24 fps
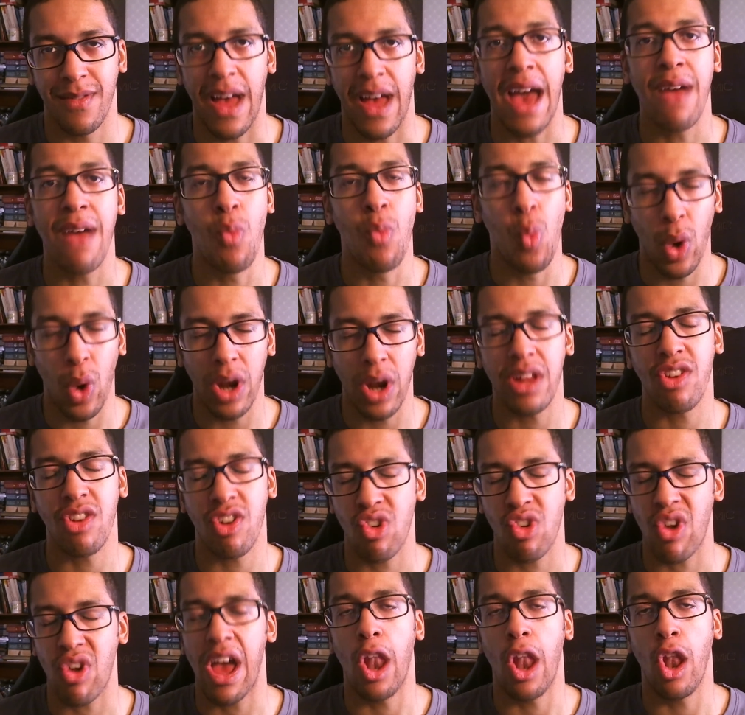I'm willing to
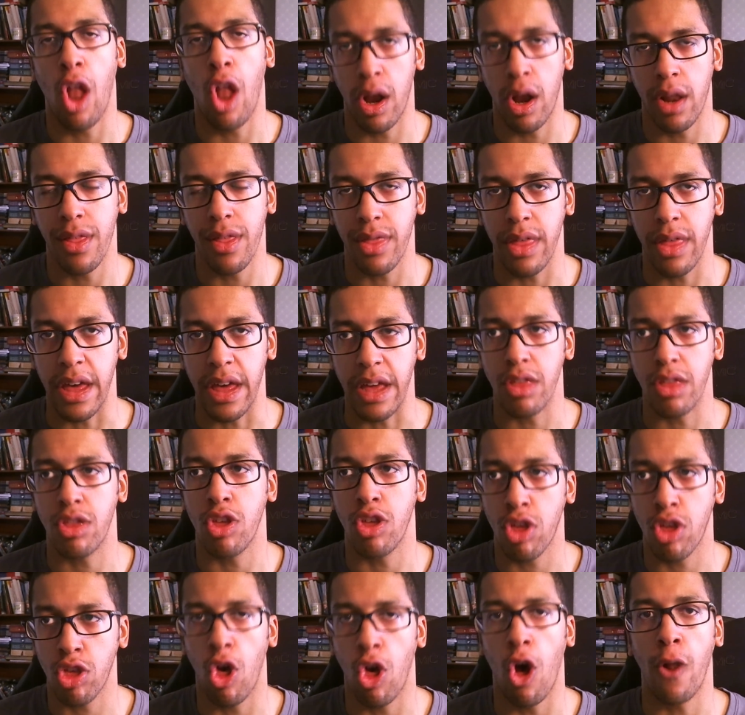try a lot of things to
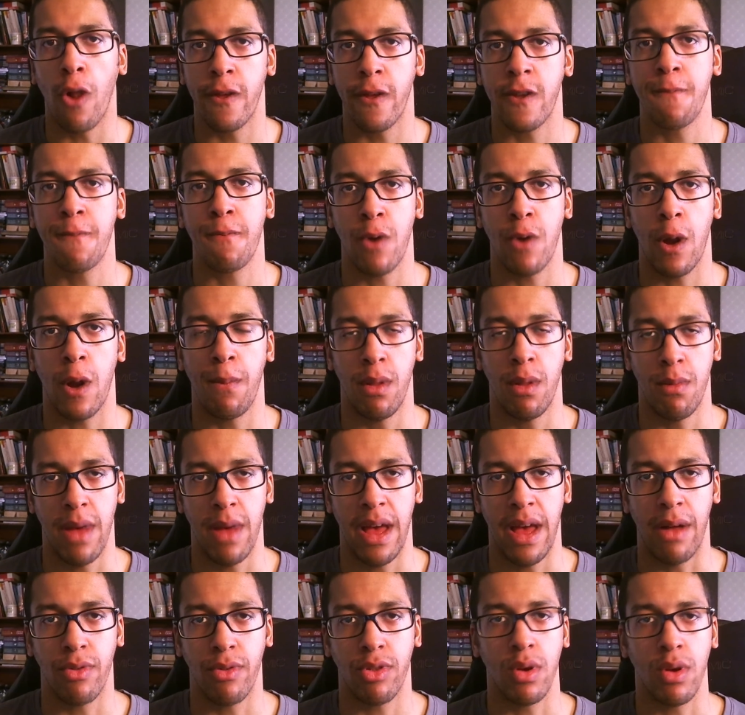sort this problem
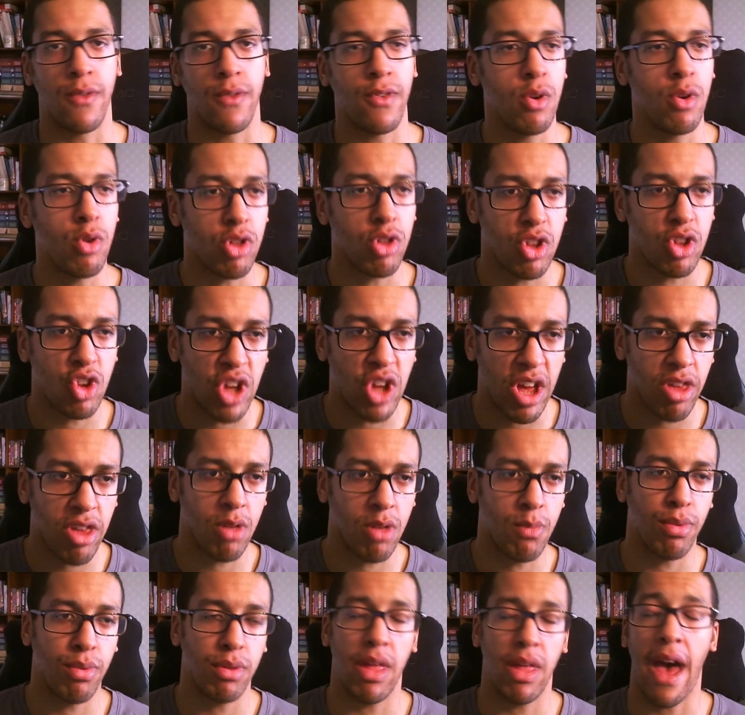out. So if you suggest
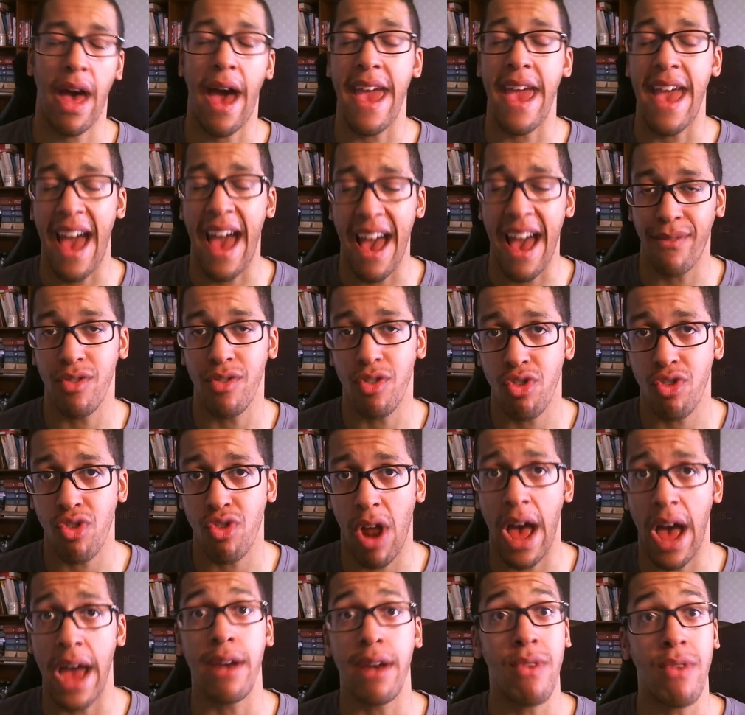something that I haven't
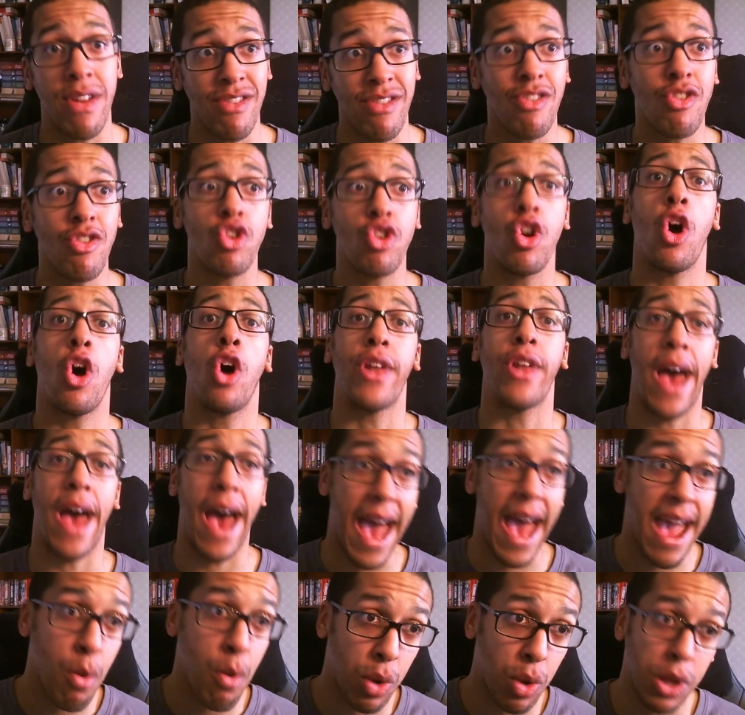tried, rest assured
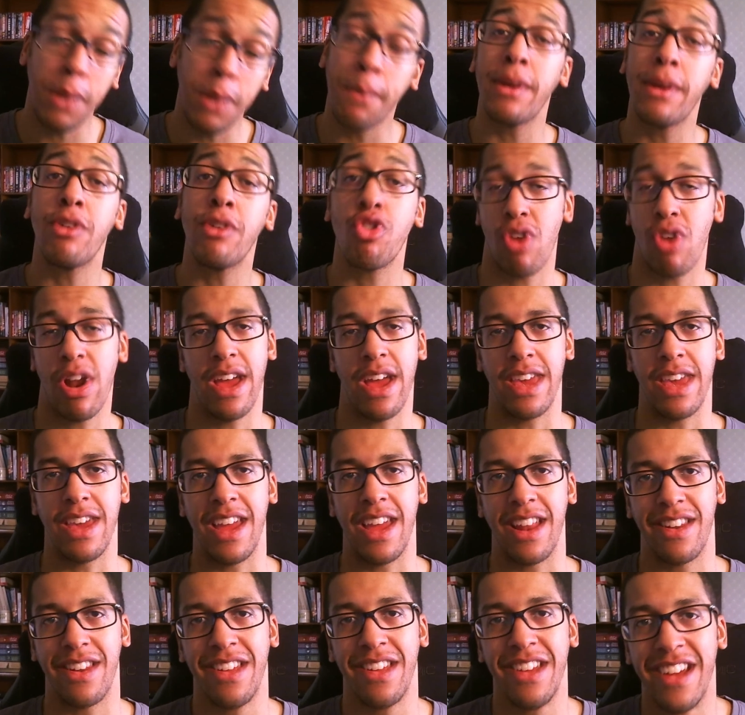I will be trying it
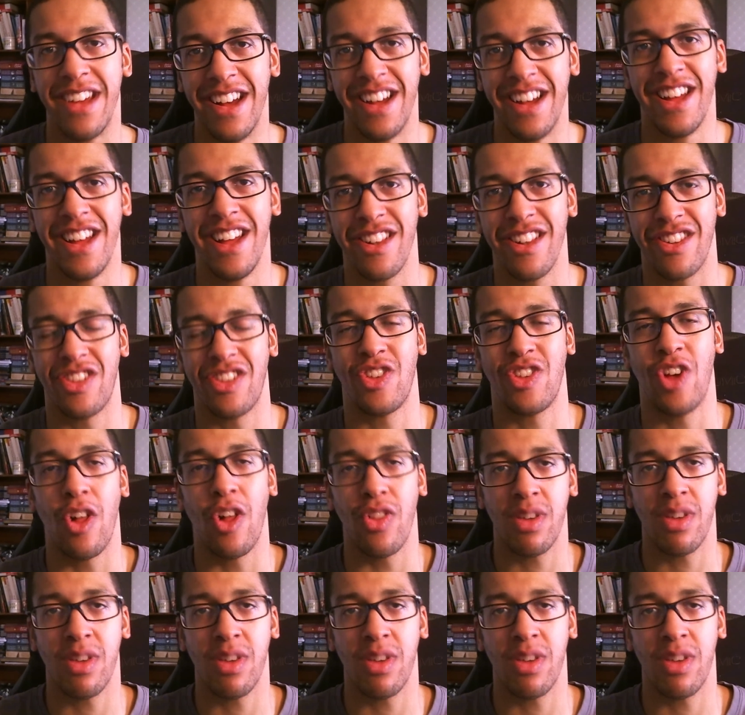to sort this